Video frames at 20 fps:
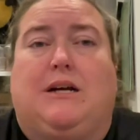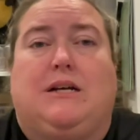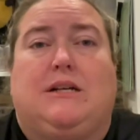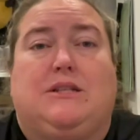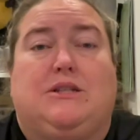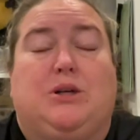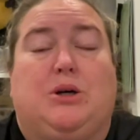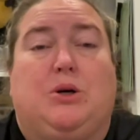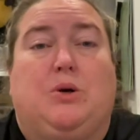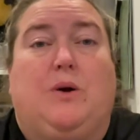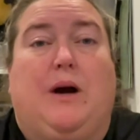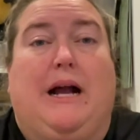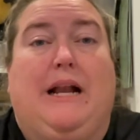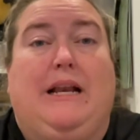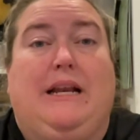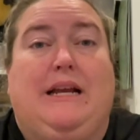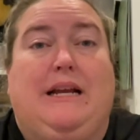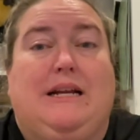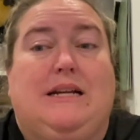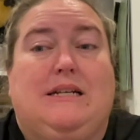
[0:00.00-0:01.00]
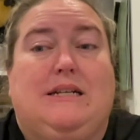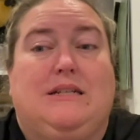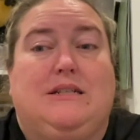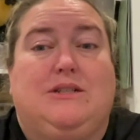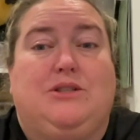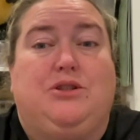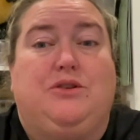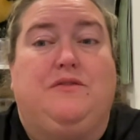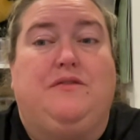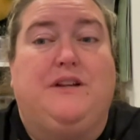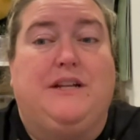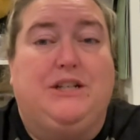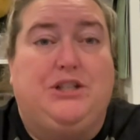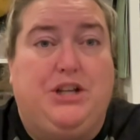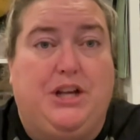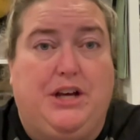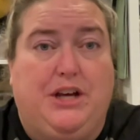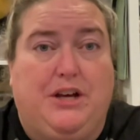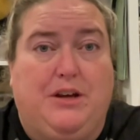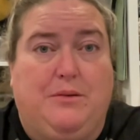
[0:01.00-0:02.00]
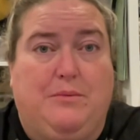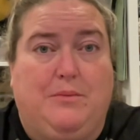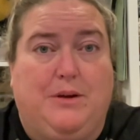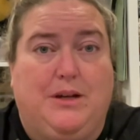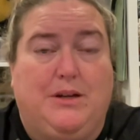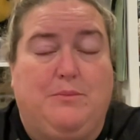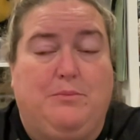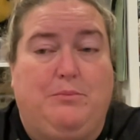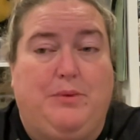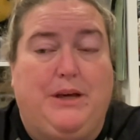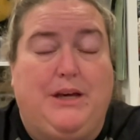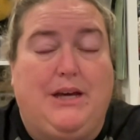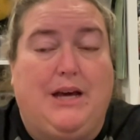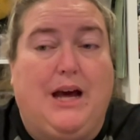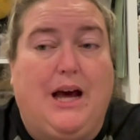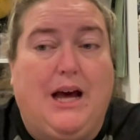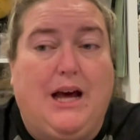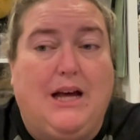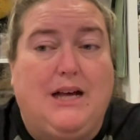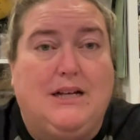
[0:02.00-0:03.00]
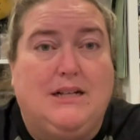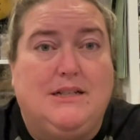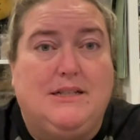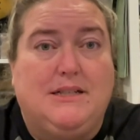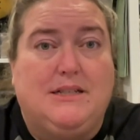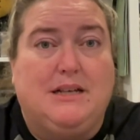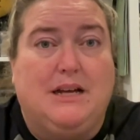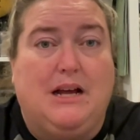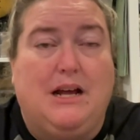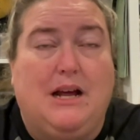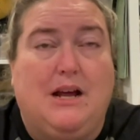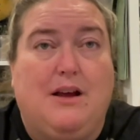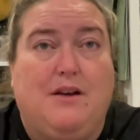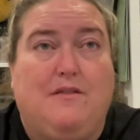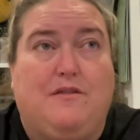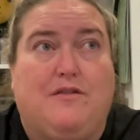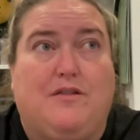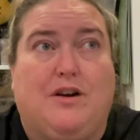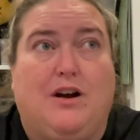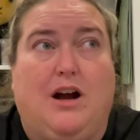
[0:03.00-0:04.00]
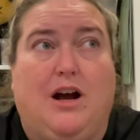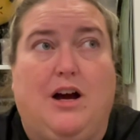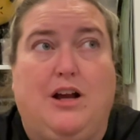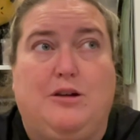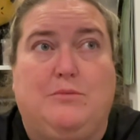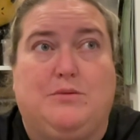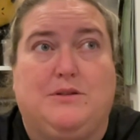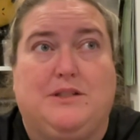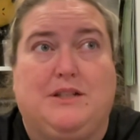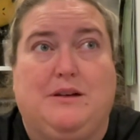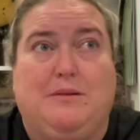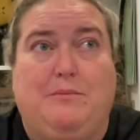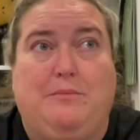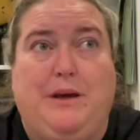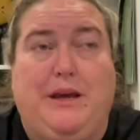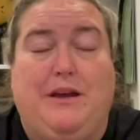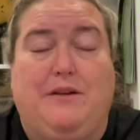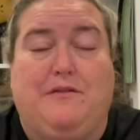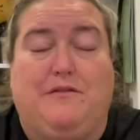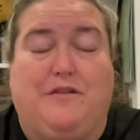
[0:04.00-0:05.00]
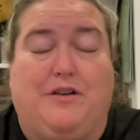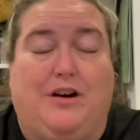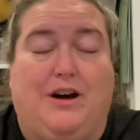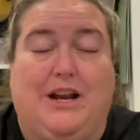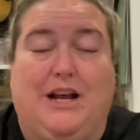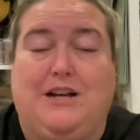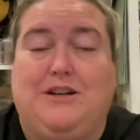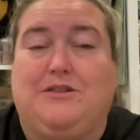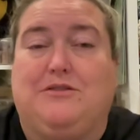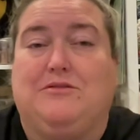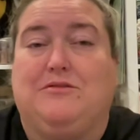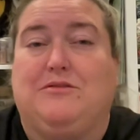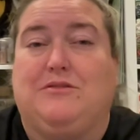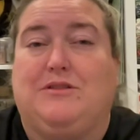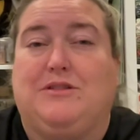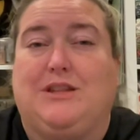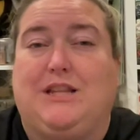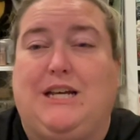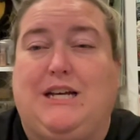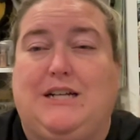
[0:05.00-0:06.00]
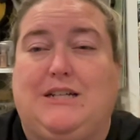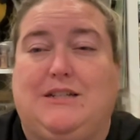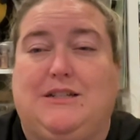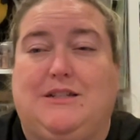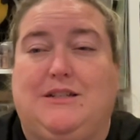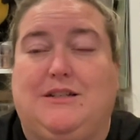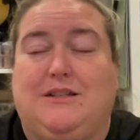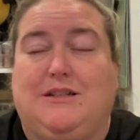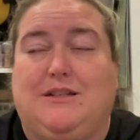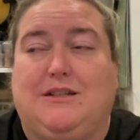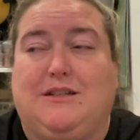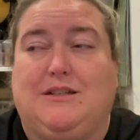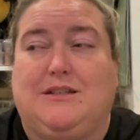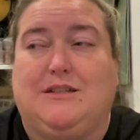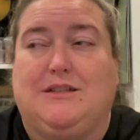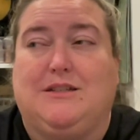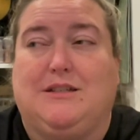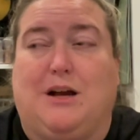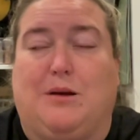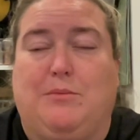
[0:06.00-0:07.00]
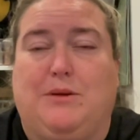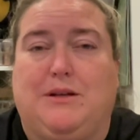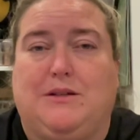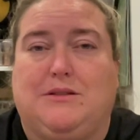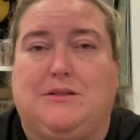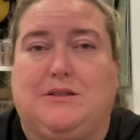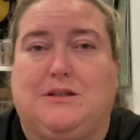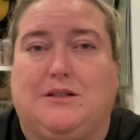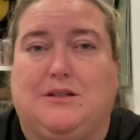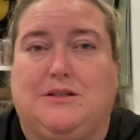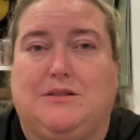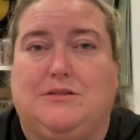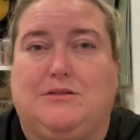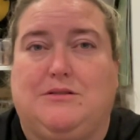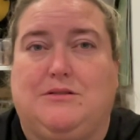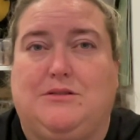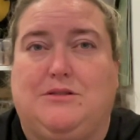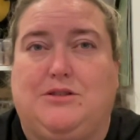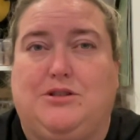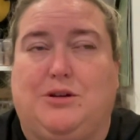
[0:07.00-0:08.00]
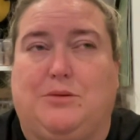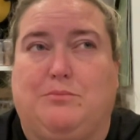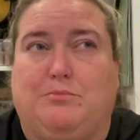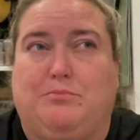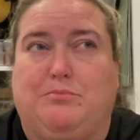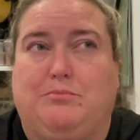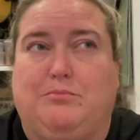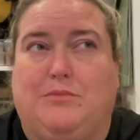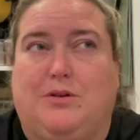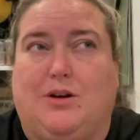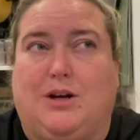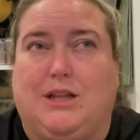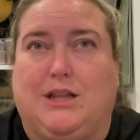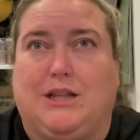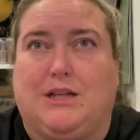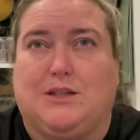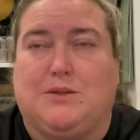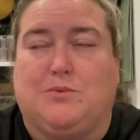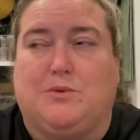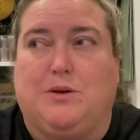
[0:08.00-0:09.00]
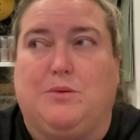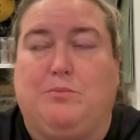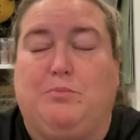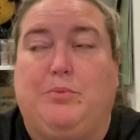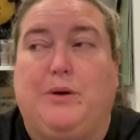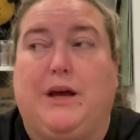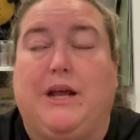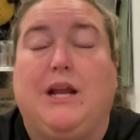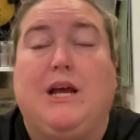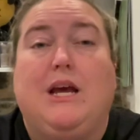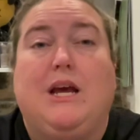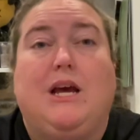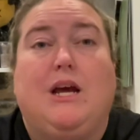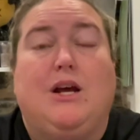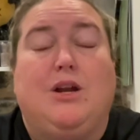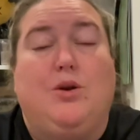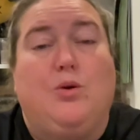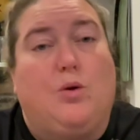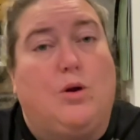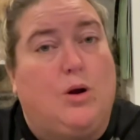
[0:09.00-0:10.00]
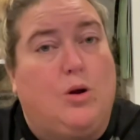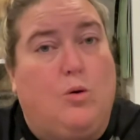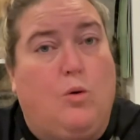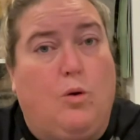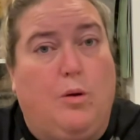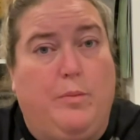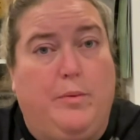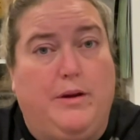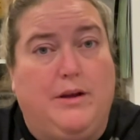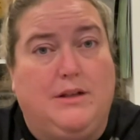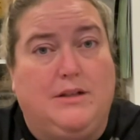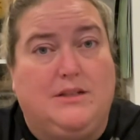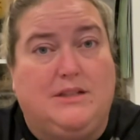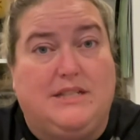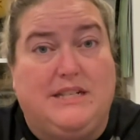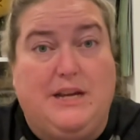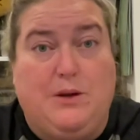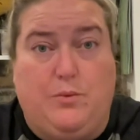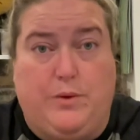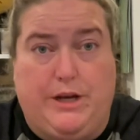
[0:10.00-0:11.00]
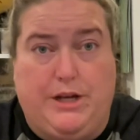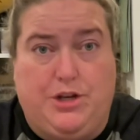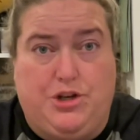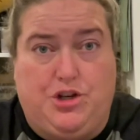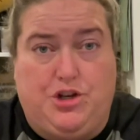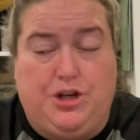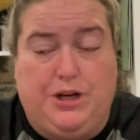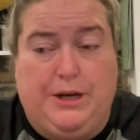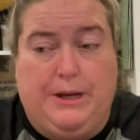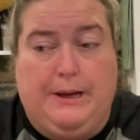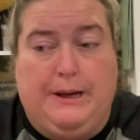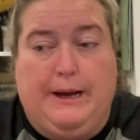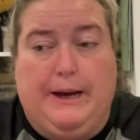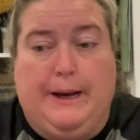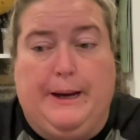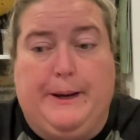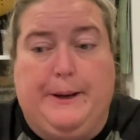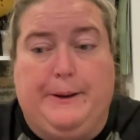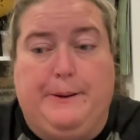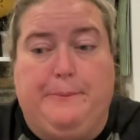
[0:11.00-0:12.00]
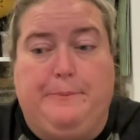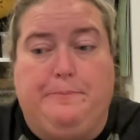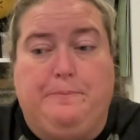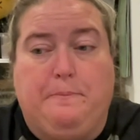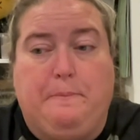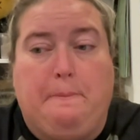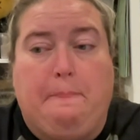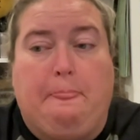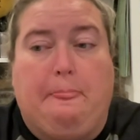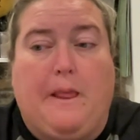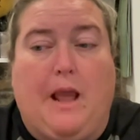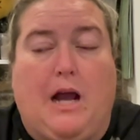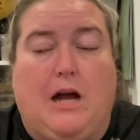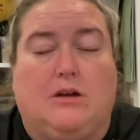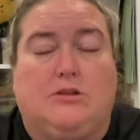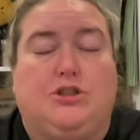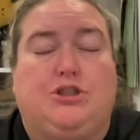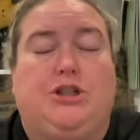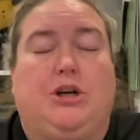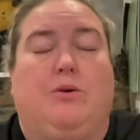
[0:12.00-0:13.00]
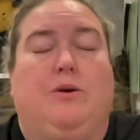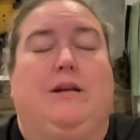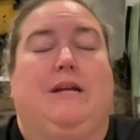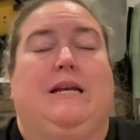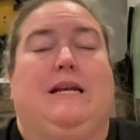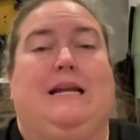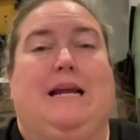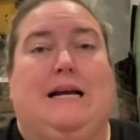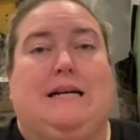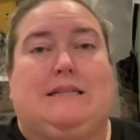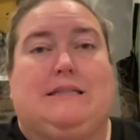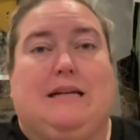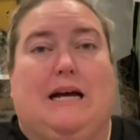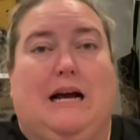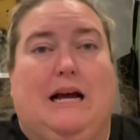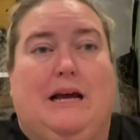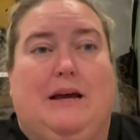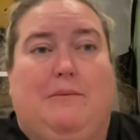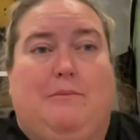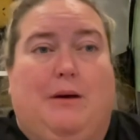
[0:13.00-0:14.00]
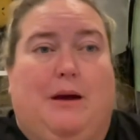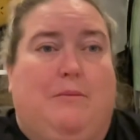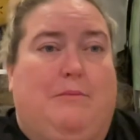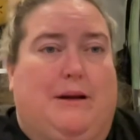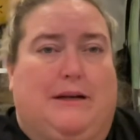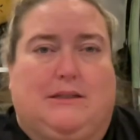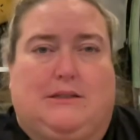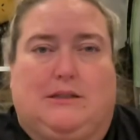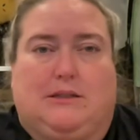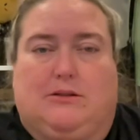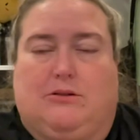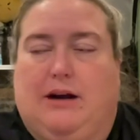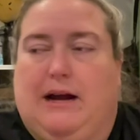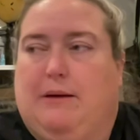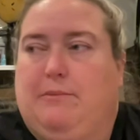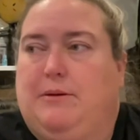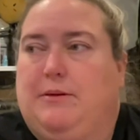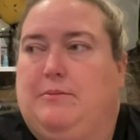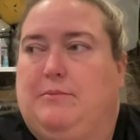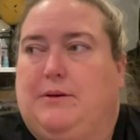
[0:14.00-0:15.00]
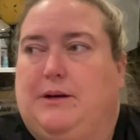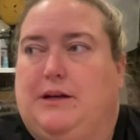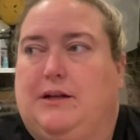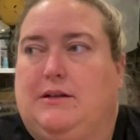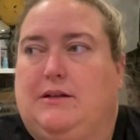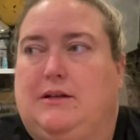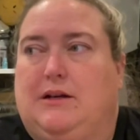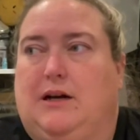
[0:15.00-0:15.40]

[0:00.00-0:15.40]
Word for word: So I need to finish him because for 100% me and Fawn, I don't think Zamia is going to jump on this one, but Nora Corbett, Sea Witch. I'll show it next time. I meant to grab it, but,